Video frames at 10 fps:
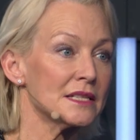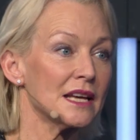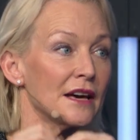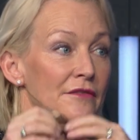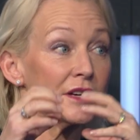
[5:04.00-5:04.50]

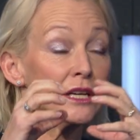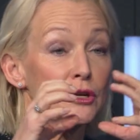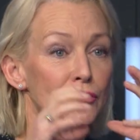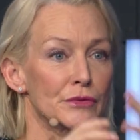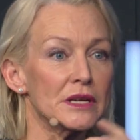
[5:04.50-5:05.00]
have
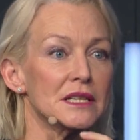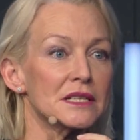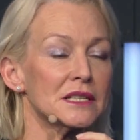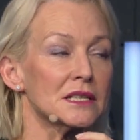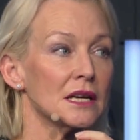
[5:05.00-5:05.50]

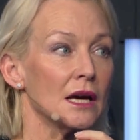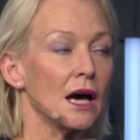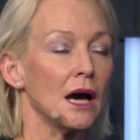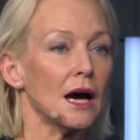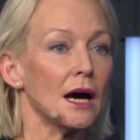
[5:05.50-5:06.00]
increased
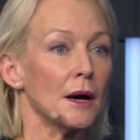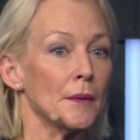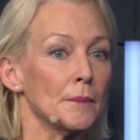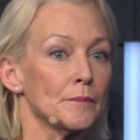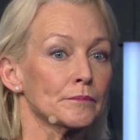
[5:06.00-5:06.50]

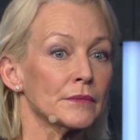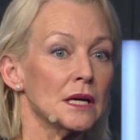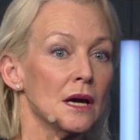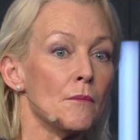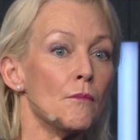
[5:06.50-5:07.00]

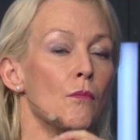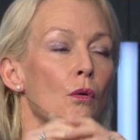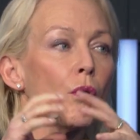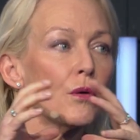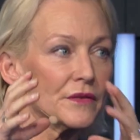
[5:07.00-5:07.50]

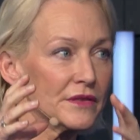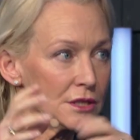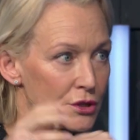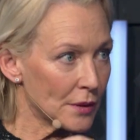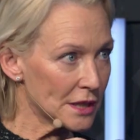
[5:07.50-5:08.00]
more than
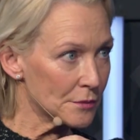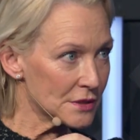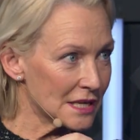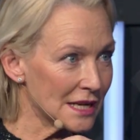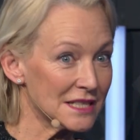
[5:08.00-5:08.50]

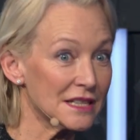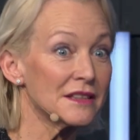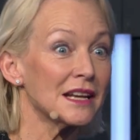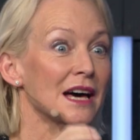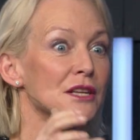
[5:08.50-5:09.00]
20% in the
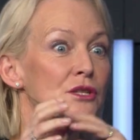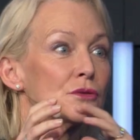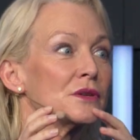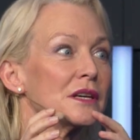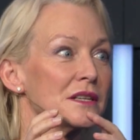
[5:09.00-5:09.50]
last 2
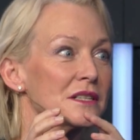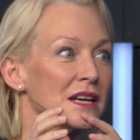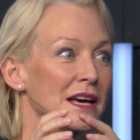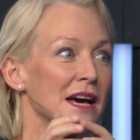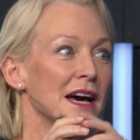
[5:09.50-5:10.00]
years.
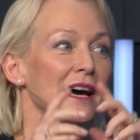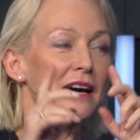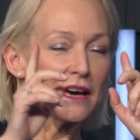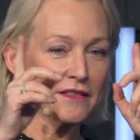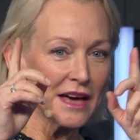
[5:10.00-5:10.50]

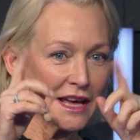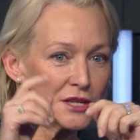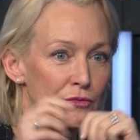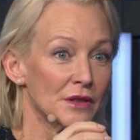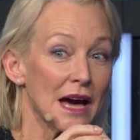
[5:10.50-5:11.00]
And that
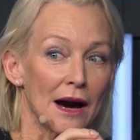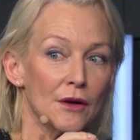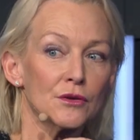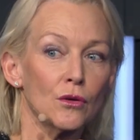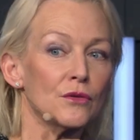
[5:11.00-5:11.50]
is
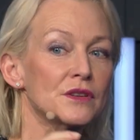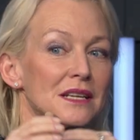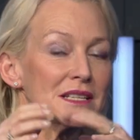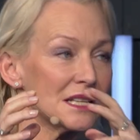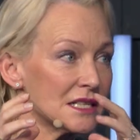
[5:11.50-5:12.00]
without all the
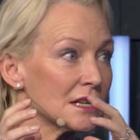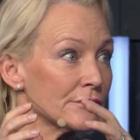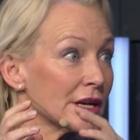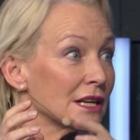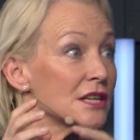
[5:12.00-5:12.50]
existing
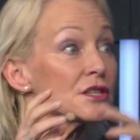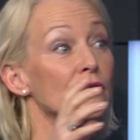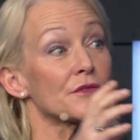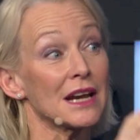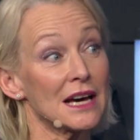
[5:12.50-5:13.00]
regulation of
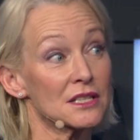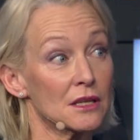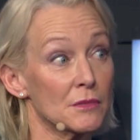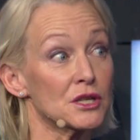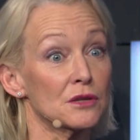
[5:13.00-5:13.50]
the last
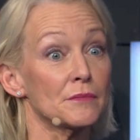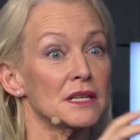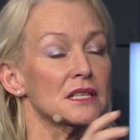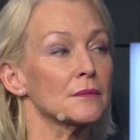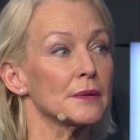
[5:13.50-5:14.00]
commission
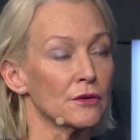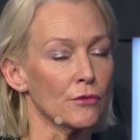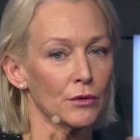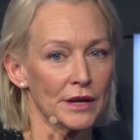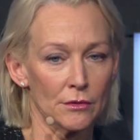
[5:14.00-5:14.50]
basically being
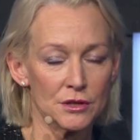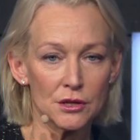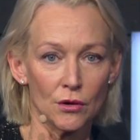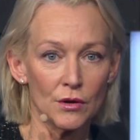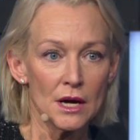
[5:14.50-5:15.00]
rolled out.
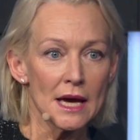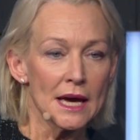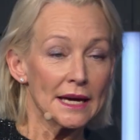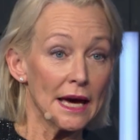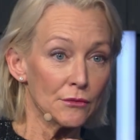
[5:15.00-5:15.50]
So
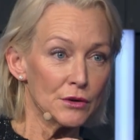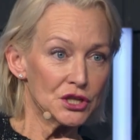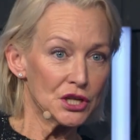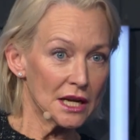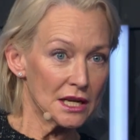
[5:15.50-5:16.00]
can we
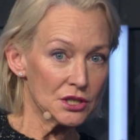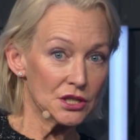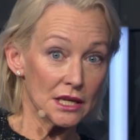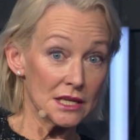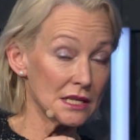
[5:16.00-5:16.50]
change?
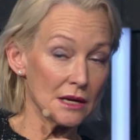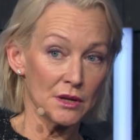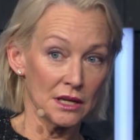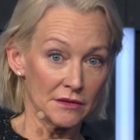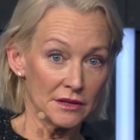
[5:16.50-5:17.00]
Yes. I
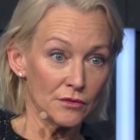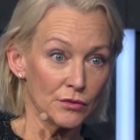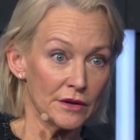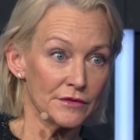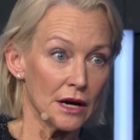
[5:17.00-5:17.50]
mean, I think we
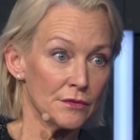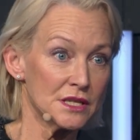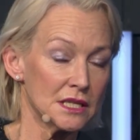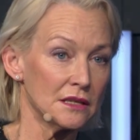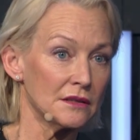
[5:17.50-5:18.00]
have now
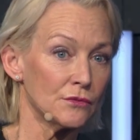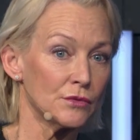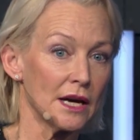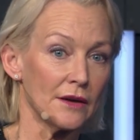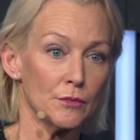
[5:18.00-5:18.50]
seen that we
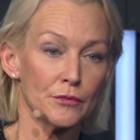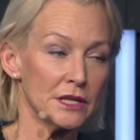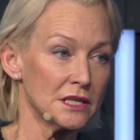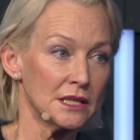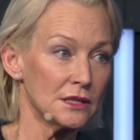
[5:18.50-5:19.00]
have a
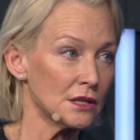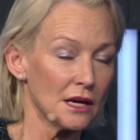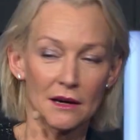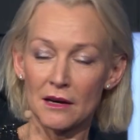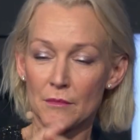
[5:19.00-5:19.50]
president.
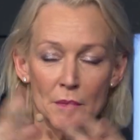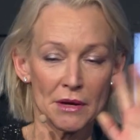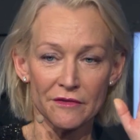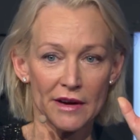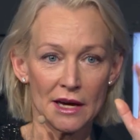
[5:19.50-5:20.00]
I'm a
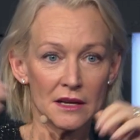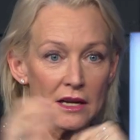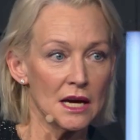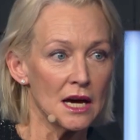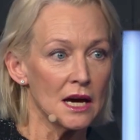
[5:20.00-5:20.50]
big fan.
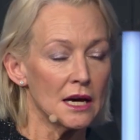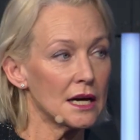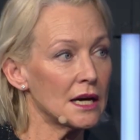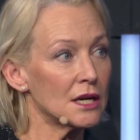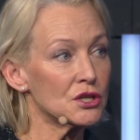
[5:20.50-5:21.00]

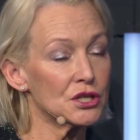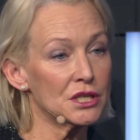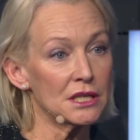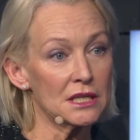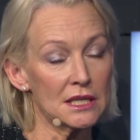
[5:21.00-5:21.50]

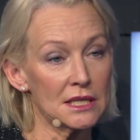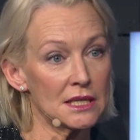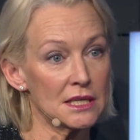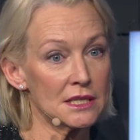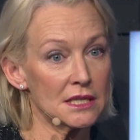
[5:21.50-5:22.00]
She
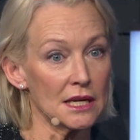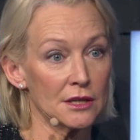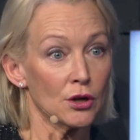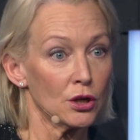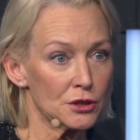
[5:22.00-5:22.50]
is
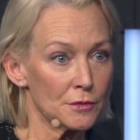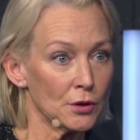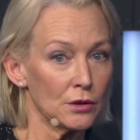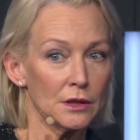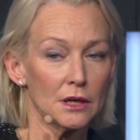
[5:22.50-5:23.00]

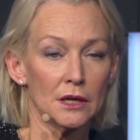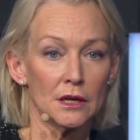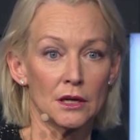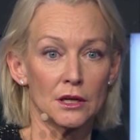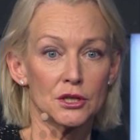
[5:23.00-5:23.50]
knowledgeable.
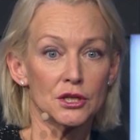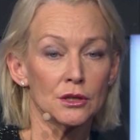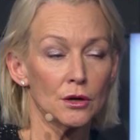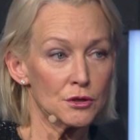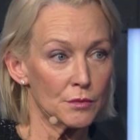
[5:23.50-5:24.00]
She
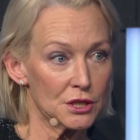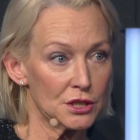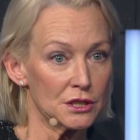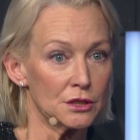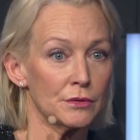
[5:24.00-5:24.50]
knows what
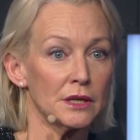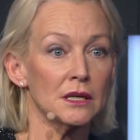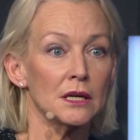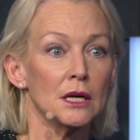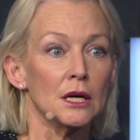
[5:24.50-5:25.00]
she's doing.
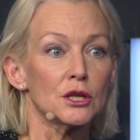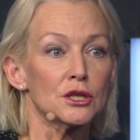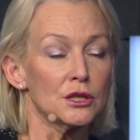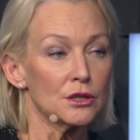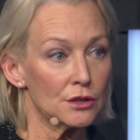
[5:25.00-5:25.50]

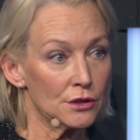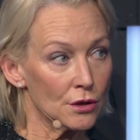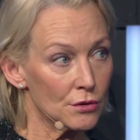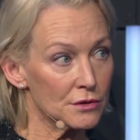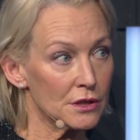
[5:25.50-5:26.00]
She
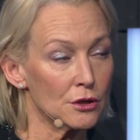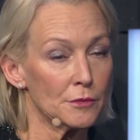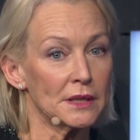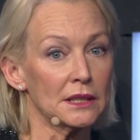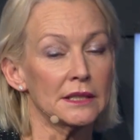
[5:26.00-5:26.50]
knows the
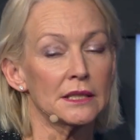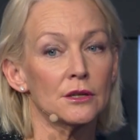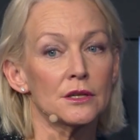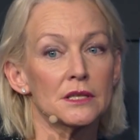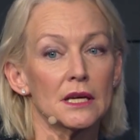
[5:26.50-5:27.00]
European
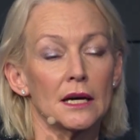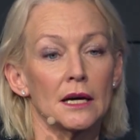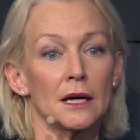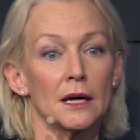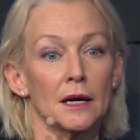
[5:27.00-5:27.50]
leaders.
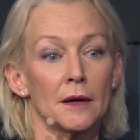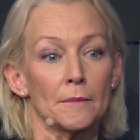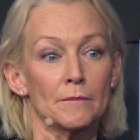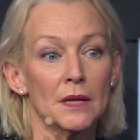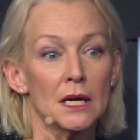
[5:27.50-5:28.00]

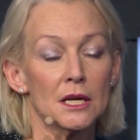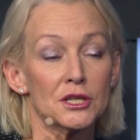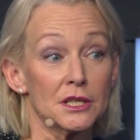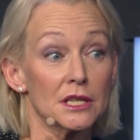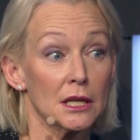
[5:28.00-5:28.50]

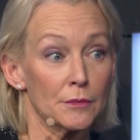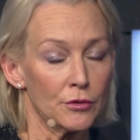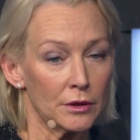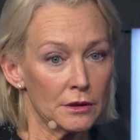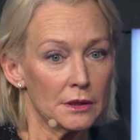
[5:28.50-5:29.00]
She's a
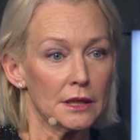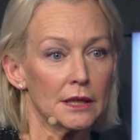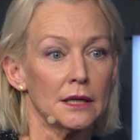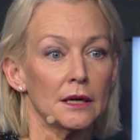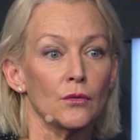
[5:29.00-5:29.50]
liberal.
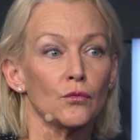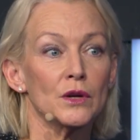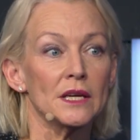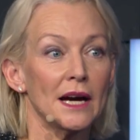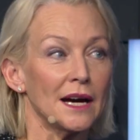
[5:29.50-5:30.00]

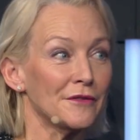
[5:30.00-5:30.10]
We have